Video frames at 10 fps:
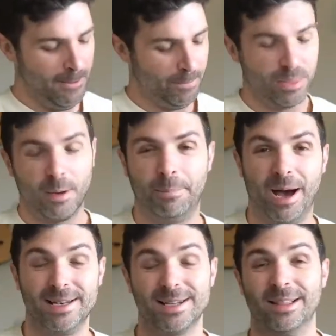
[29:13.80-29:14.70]

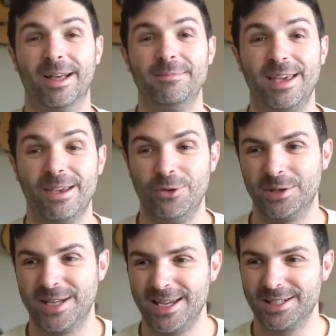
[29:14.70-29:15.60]
But let me give you a
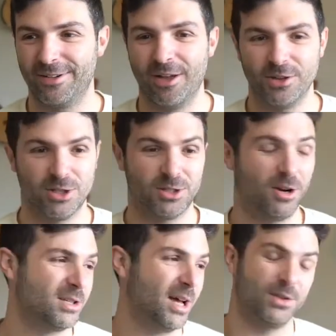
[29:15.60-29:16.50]
taste of how this guitar
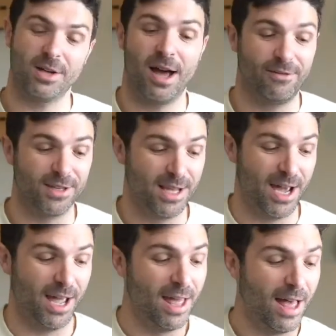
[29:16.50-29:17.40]
sounds. Now, I have to
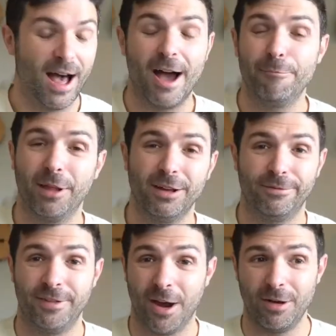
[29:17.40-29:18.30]
say, I played
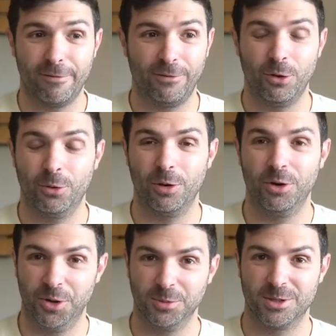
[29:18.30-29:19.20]
very few
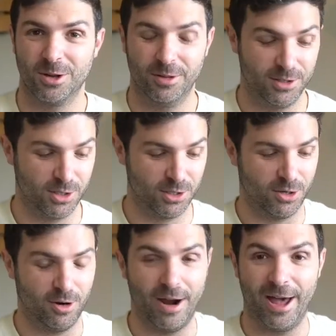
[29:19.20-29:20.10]
notes on this
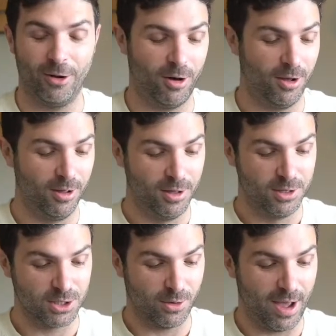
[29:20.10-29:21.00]
guitar at all.
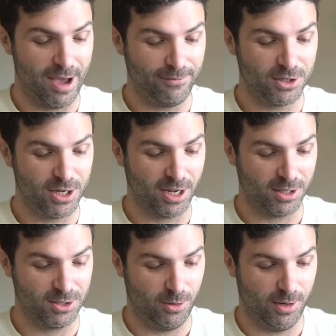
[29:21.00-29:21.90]
So I have to check
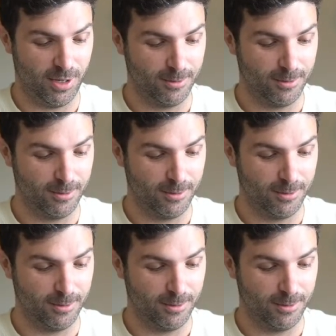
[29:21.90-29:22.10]
the tuning.